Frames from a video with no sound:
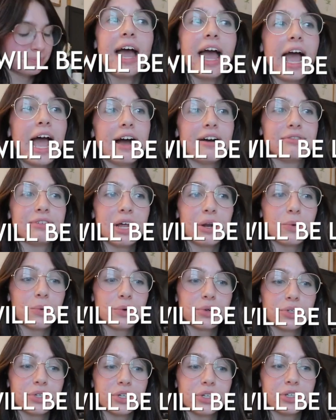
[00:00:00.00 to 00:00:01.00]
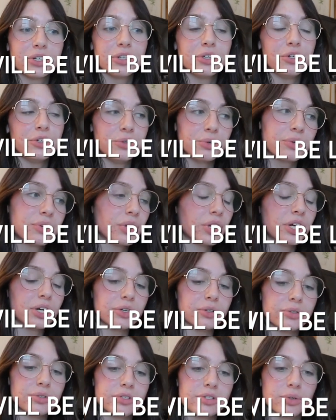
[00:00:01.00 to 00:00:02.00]
have not ordered new
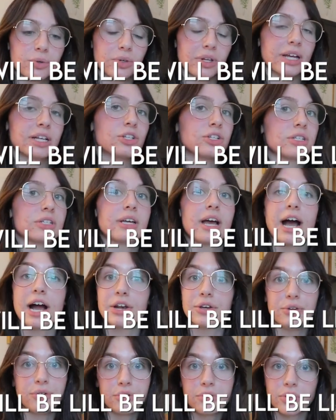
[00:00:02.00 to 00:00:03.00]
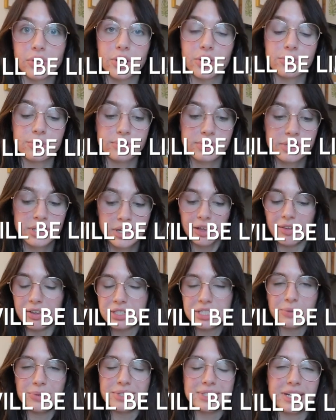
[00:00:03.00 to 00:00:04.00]
clothes or like just got new clothes,
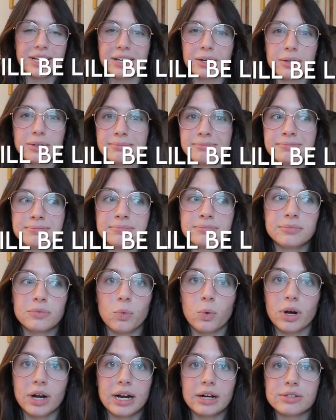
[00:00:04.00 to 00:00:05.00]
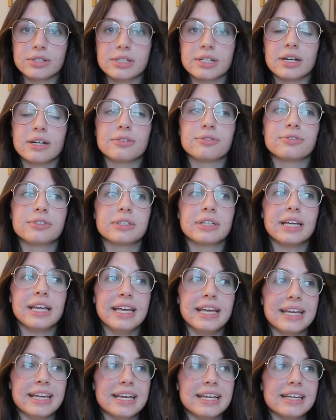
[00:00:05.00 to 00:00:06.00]
unless it was like workout stuff,
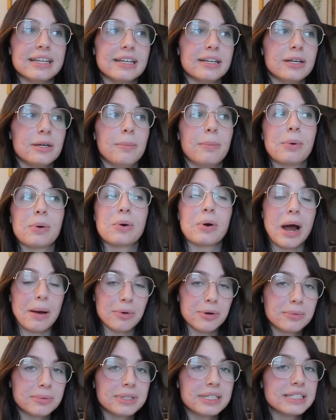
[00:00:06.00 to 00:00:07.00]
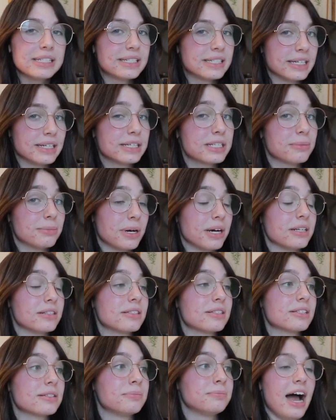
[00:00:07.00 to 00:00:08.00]
in probably 6
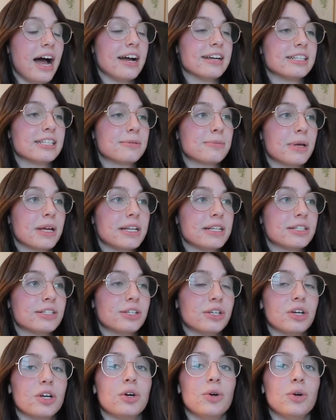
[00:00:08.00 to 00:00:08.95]
months. I spent